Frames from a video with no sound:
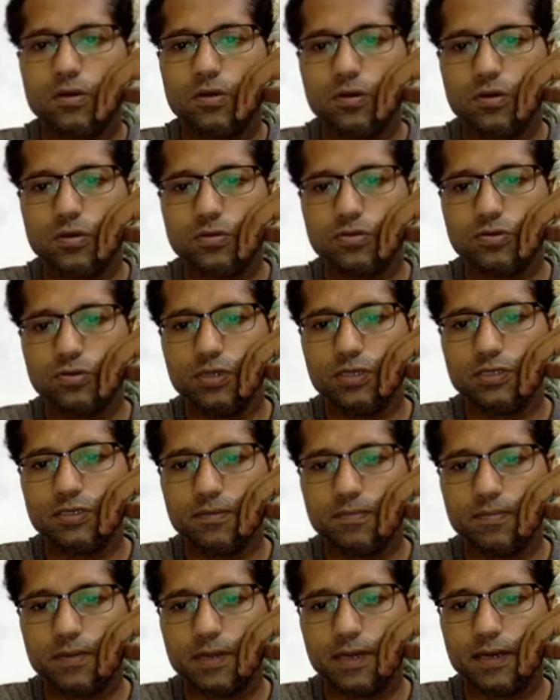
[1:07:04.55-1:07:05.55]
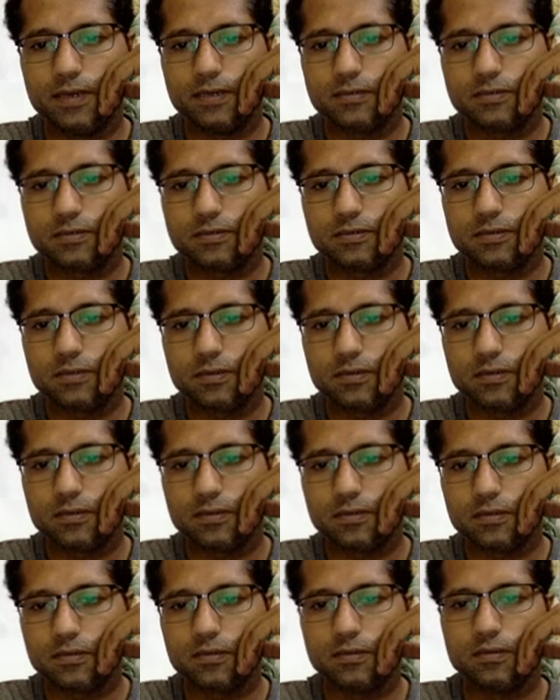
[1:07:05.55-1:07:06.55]
So this implies
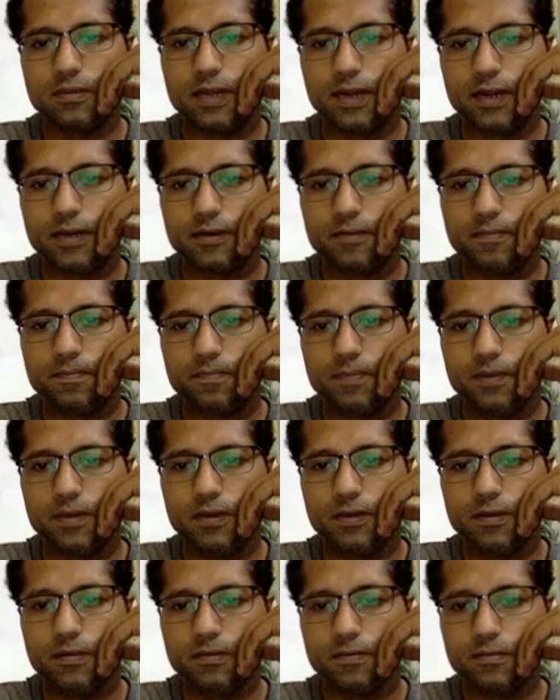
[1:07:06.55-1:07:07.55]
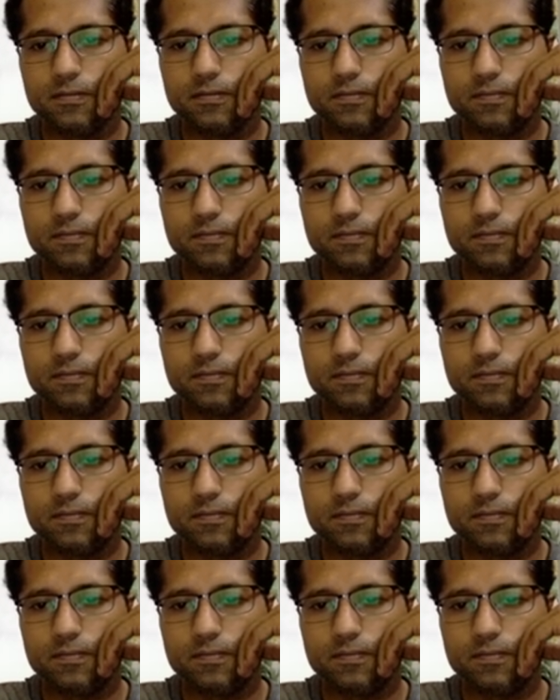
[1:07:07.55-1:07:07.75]
that P